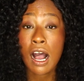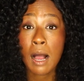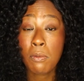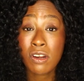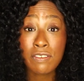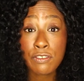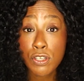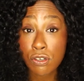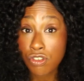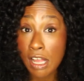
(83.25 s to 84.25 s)
or even if
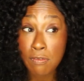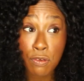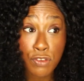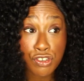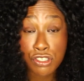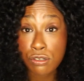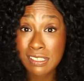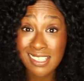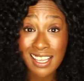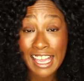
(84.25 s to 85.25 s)
you don't travel, if you're just
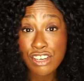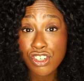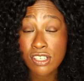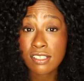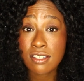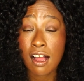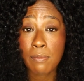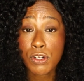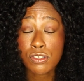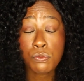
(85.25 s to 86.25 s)
doing staycations,
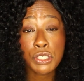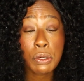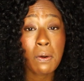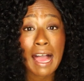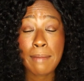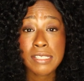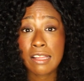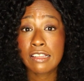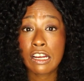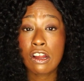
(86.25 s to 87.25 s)
there's some really cool apps
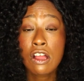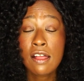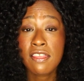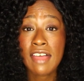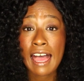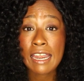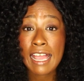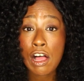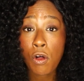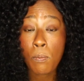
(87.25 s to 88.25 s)
out there
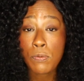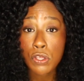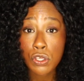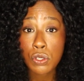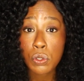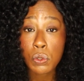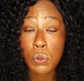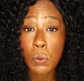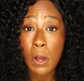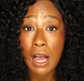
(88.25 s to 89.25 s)
that help
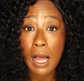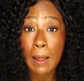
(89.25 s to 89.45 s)
you